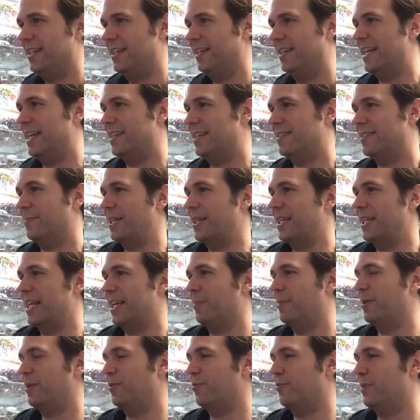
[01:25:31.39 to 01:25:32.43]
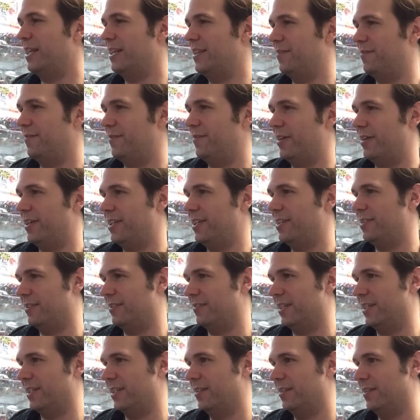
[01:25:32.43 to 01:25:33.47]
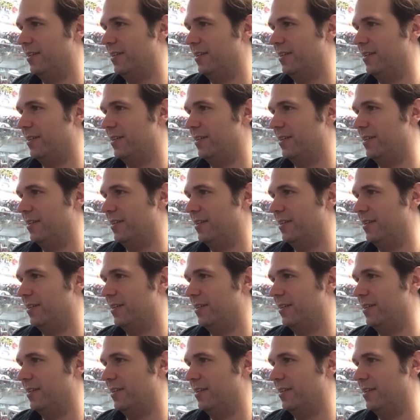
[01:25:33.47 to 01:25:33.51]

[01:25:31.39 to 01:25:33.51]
That's something that can be written very easily.